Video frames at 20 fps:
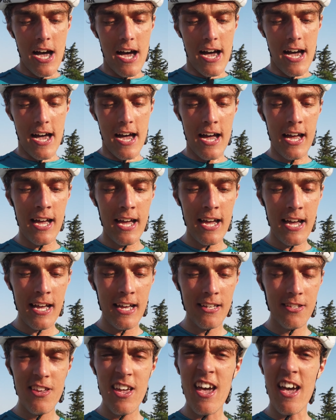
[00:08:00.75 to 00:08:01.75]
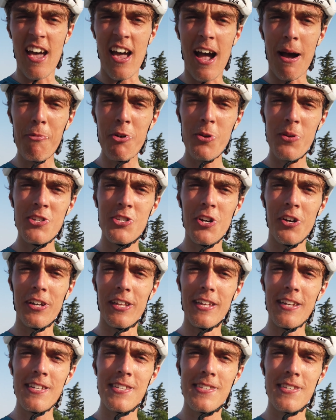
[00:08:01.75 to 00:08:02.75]
Uh, yeah, I'm gonna
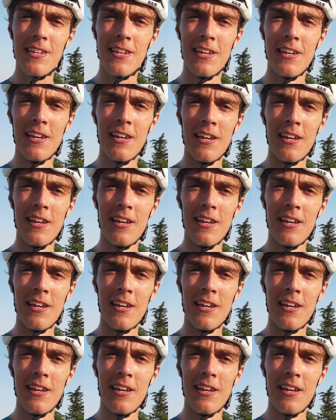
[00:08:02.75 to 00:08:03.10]
enjoy this.